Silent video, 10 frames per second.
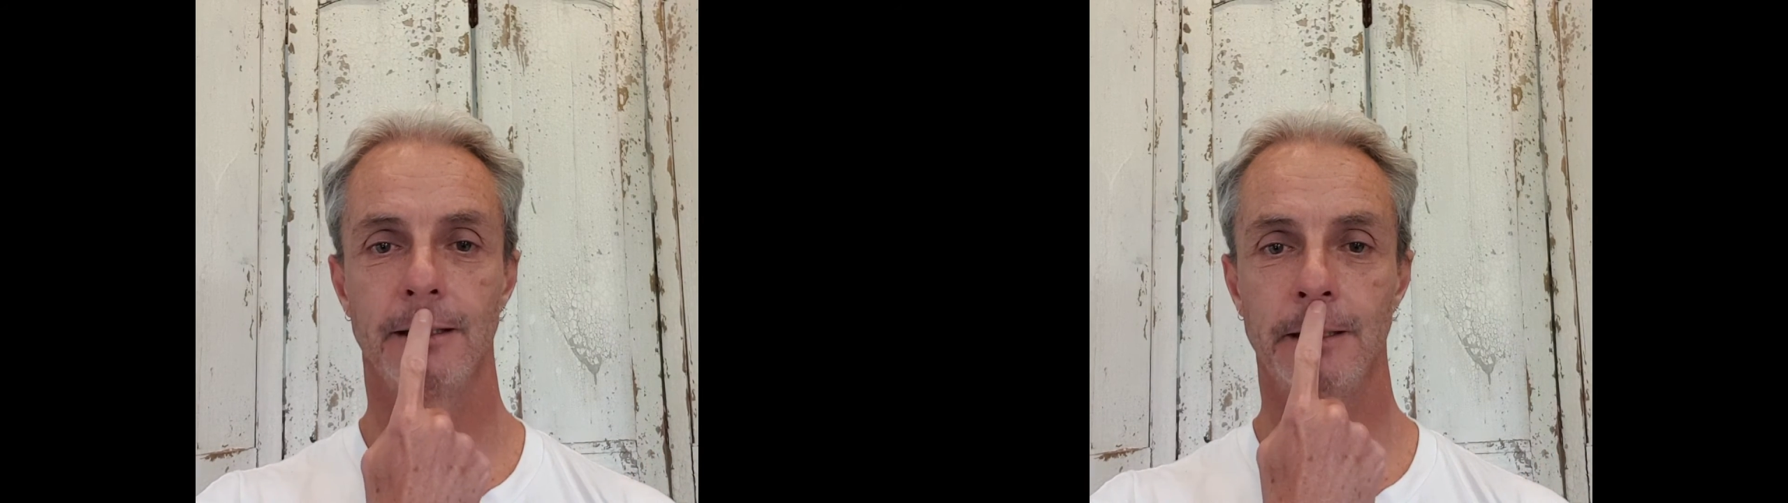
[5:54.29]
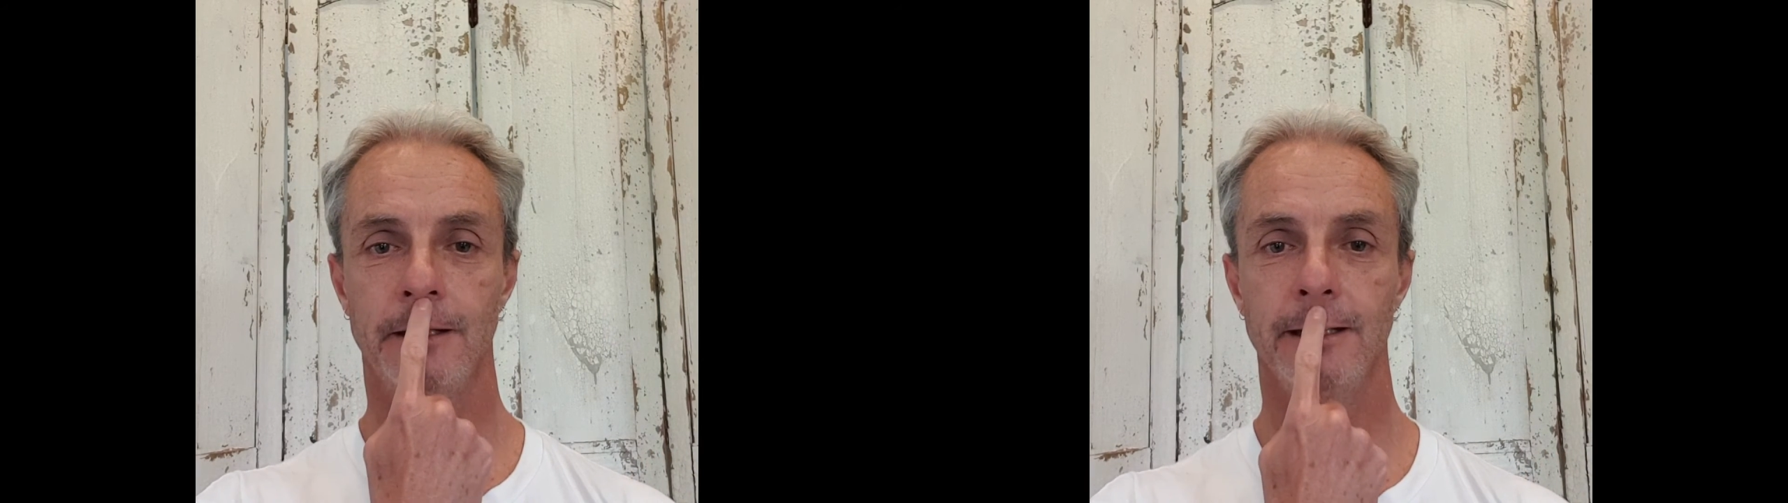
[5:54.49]

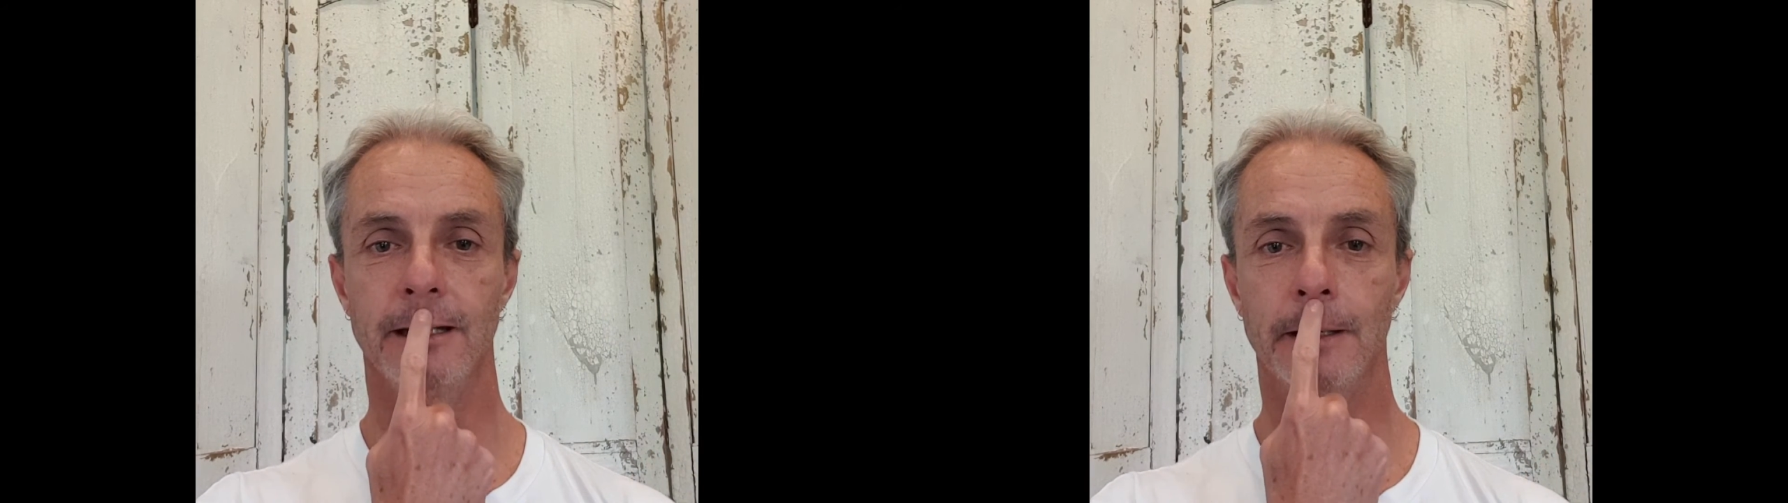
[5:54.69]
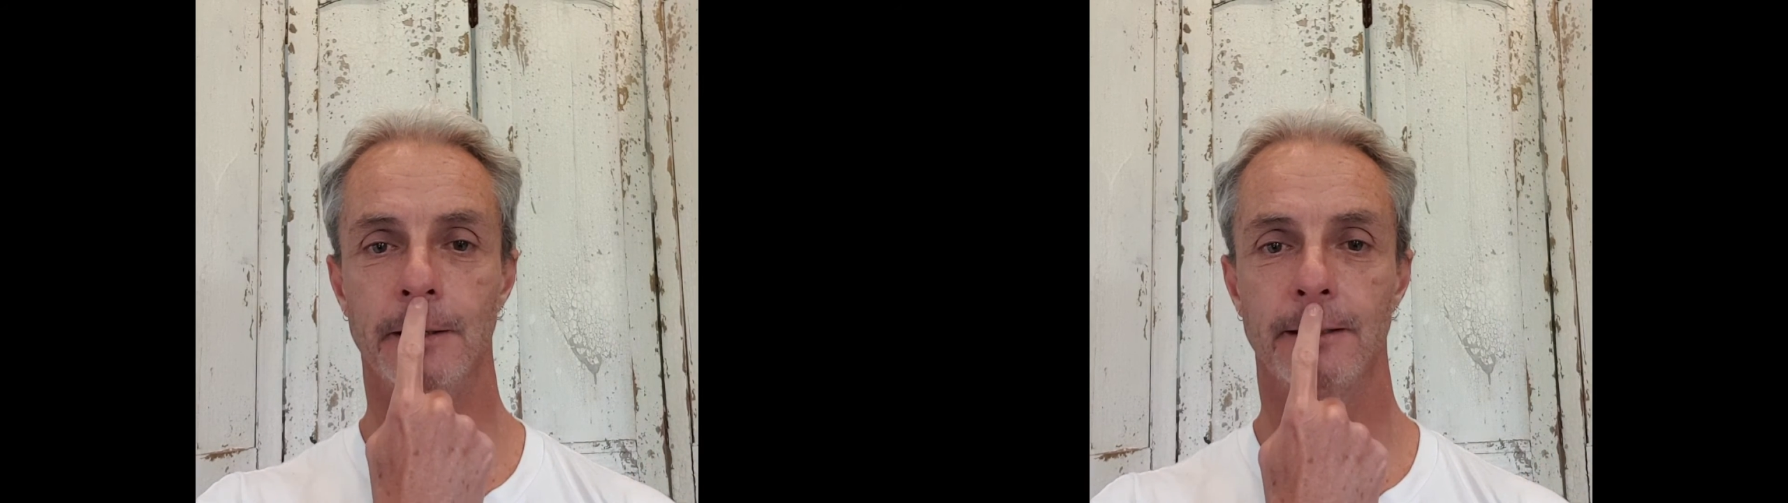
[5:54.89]
In
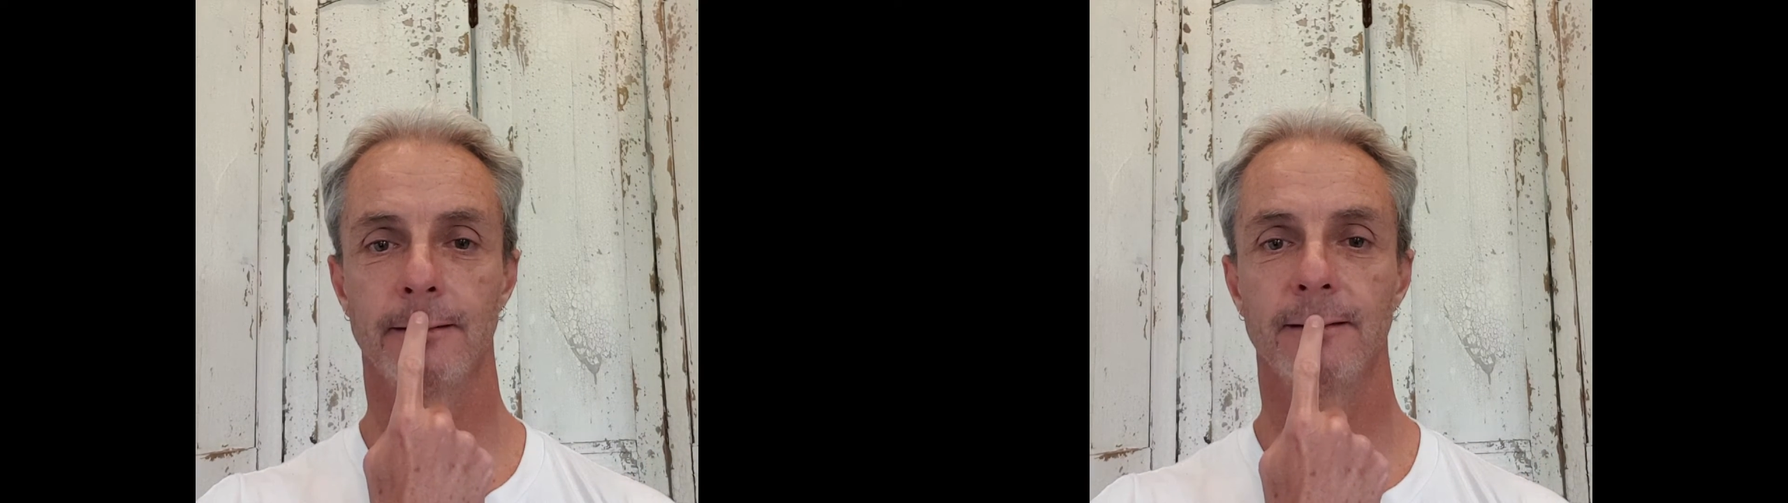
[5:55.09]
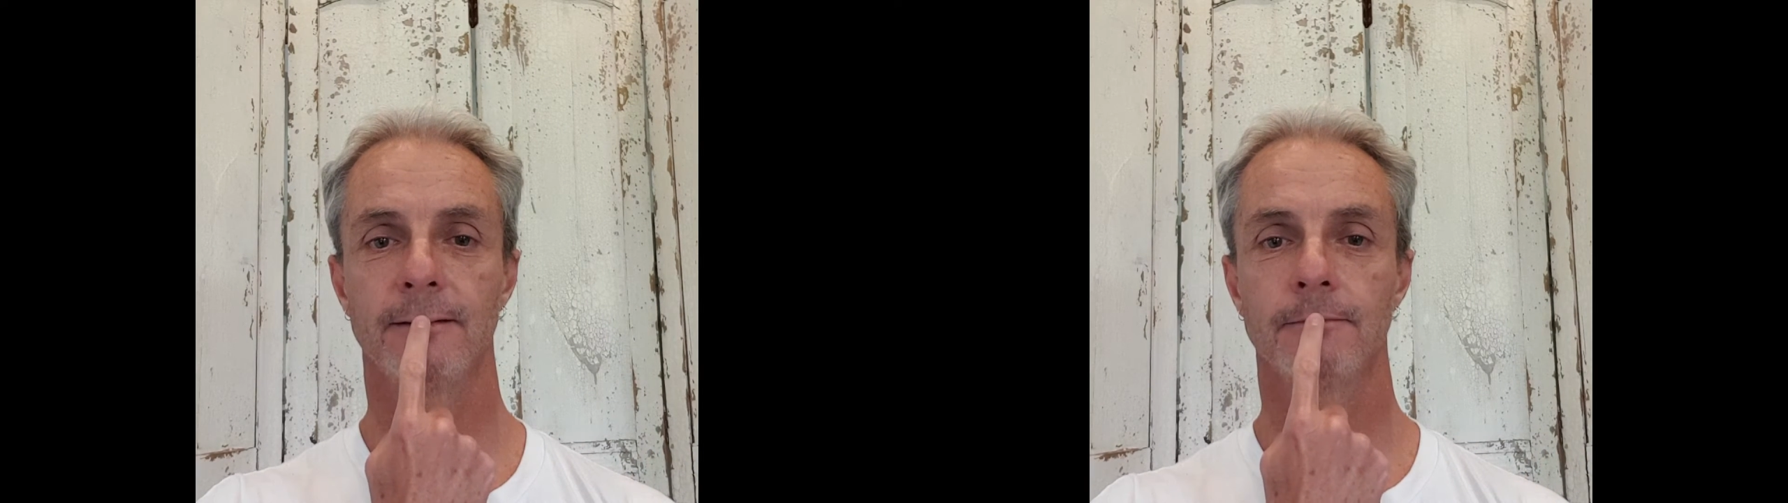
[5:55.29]
here,
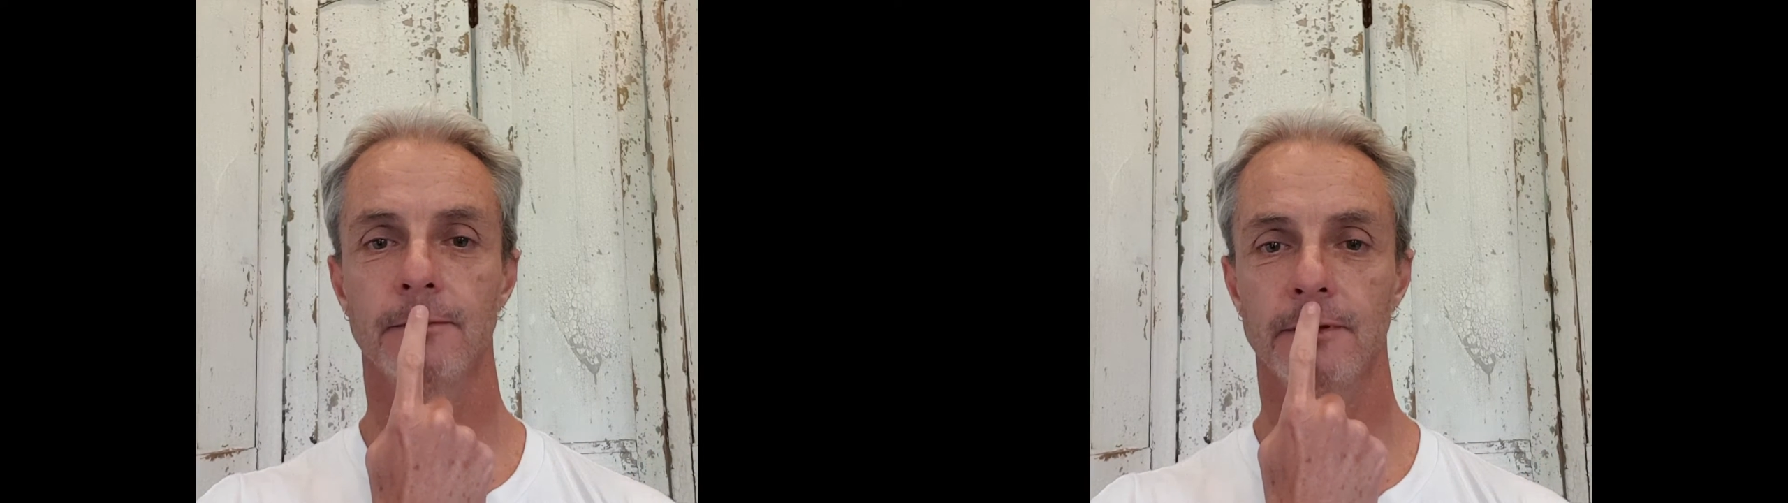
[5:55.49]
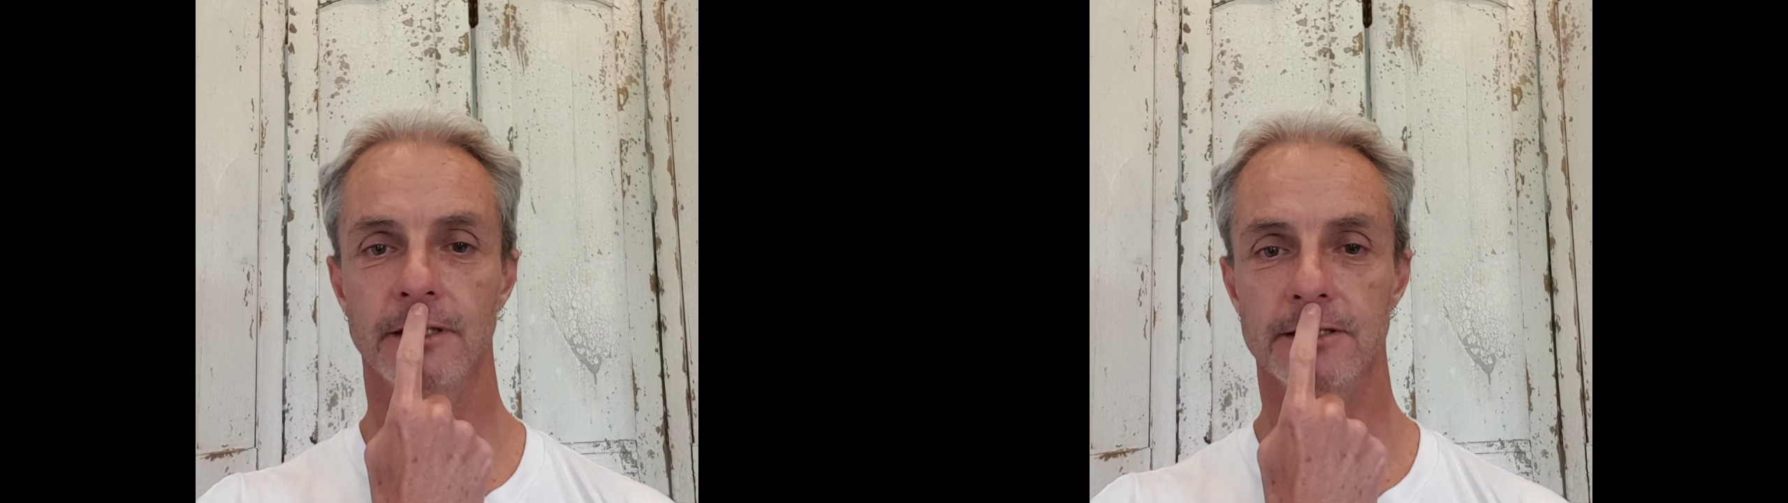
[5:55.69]

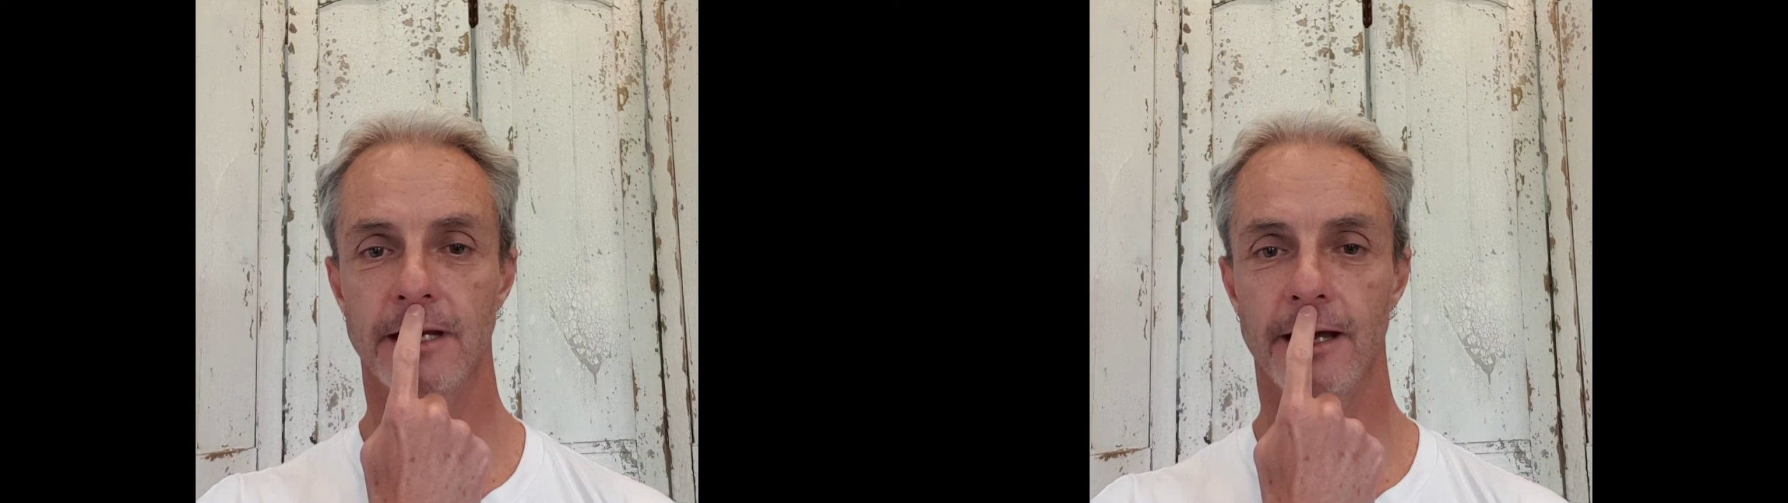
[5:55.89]
there's an